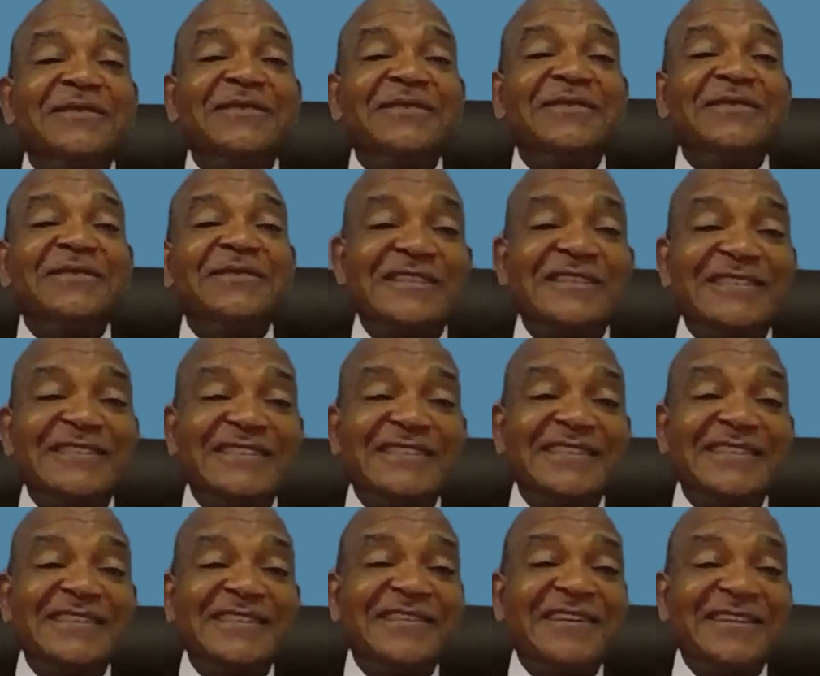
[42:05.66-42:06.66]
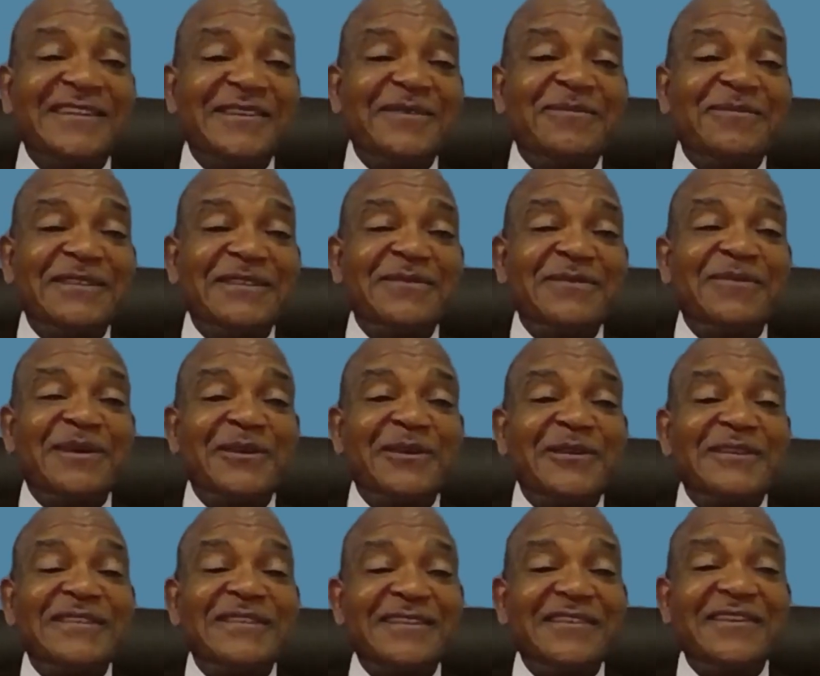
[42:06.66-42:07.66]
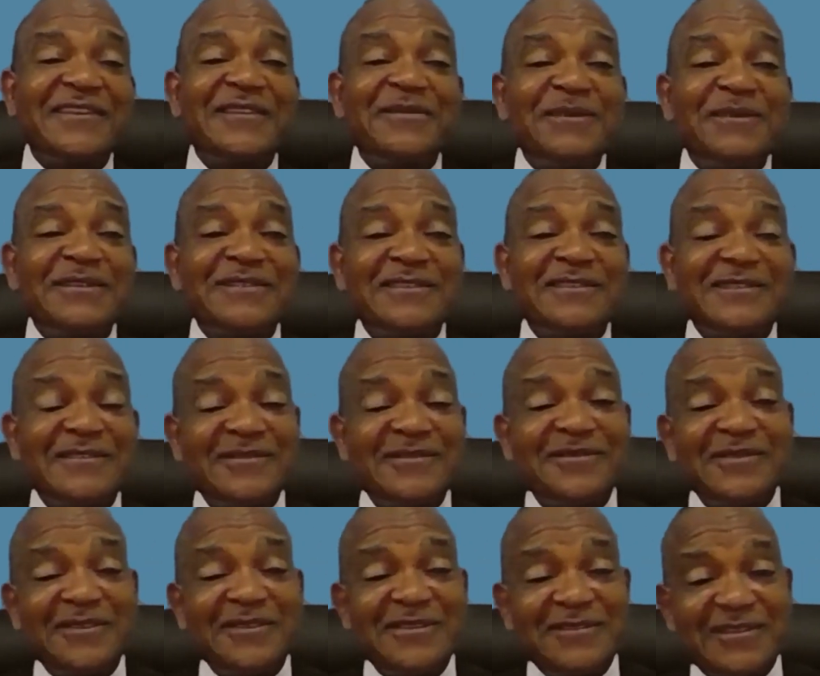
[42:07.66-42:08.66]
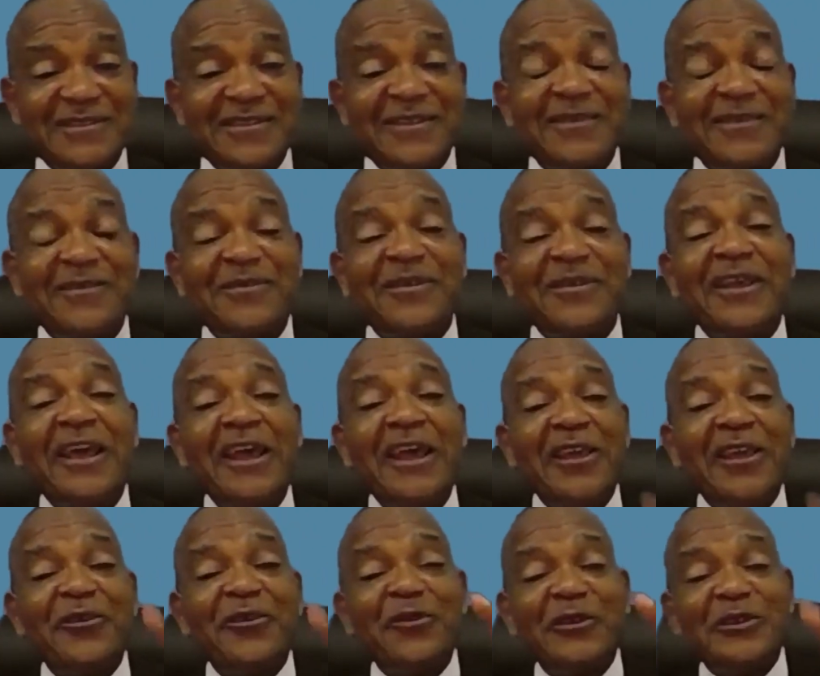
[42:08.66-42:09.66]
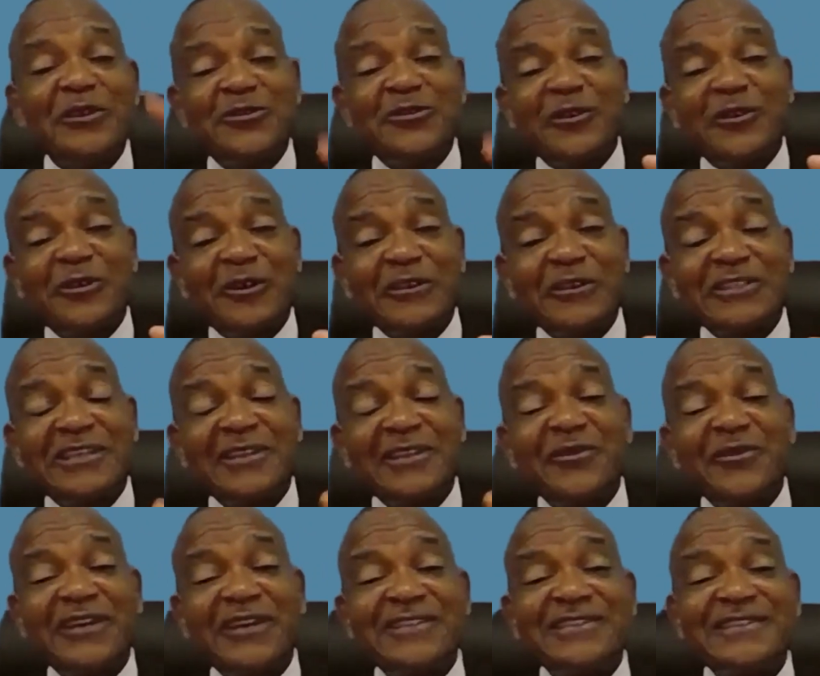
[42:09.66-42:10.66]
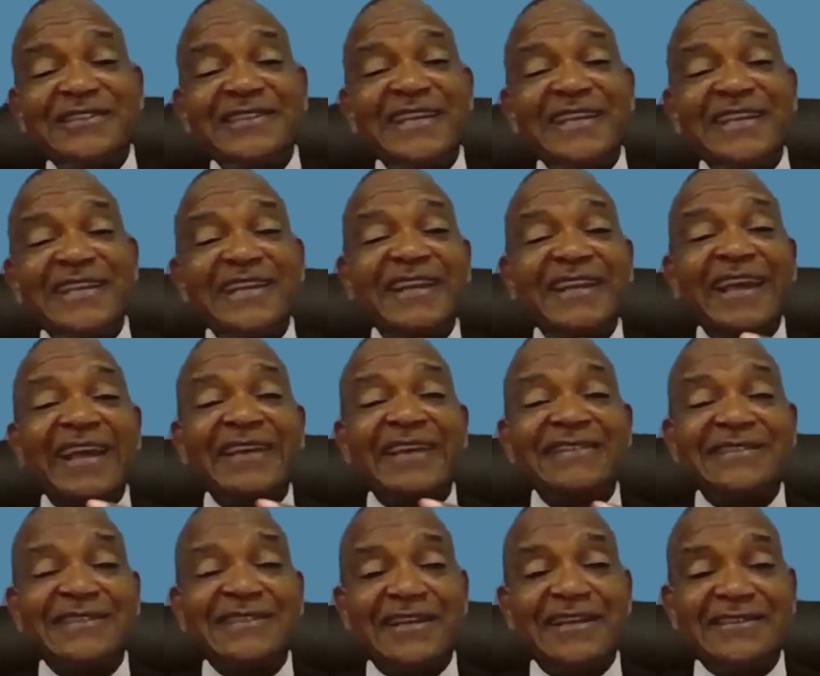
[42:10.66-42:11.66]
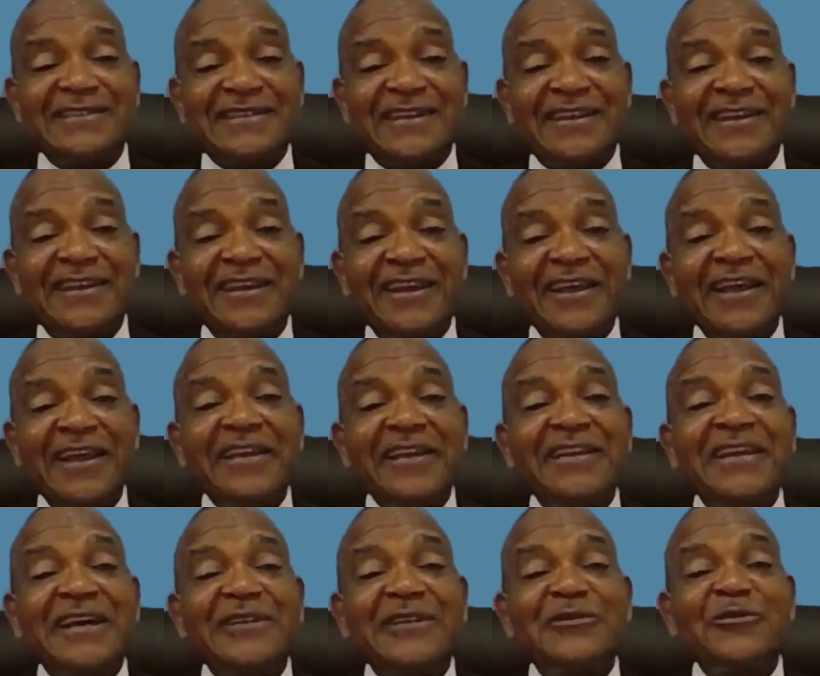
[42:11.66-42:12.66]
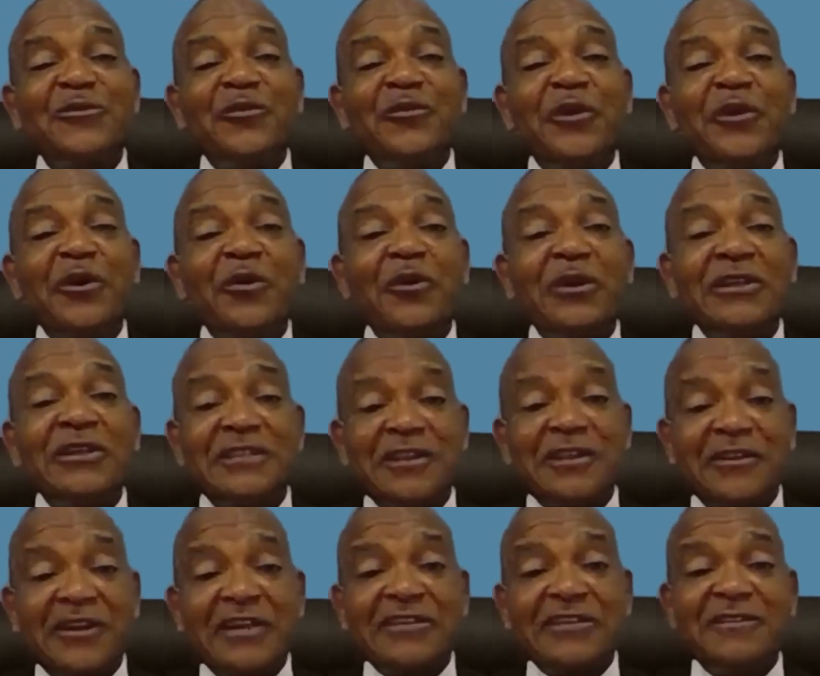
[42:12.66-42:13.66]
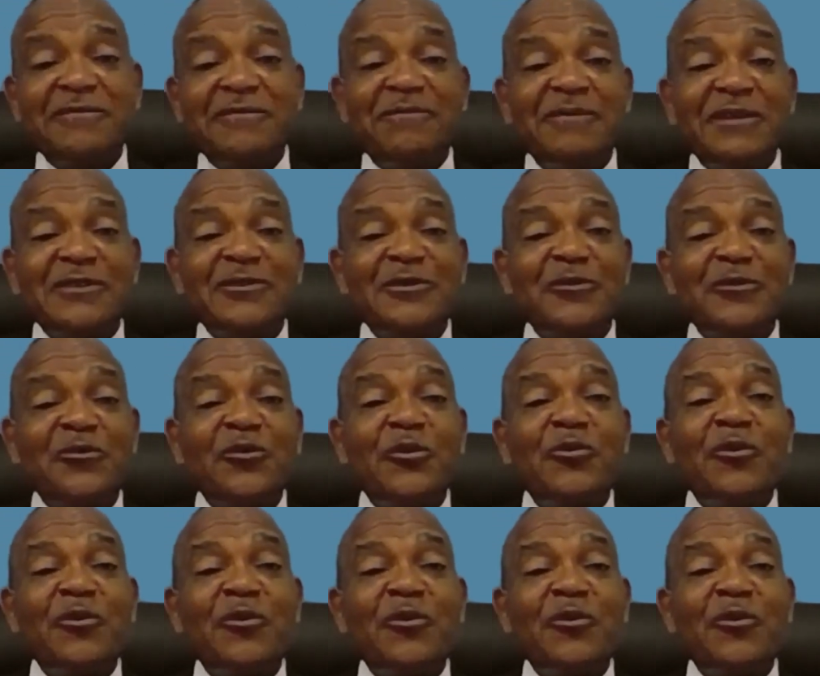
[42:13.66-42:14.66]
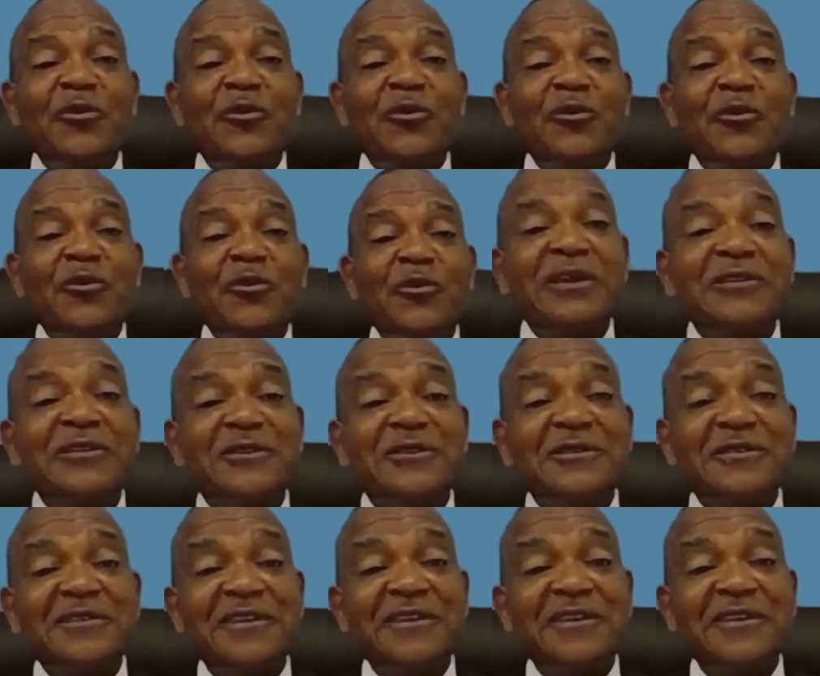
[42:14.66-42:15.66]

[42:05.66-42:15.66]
is not integrative medicine, but integrative medicine is integrative. In your introduction, you had said excellently that integrative medicine, we work with acupuncturists,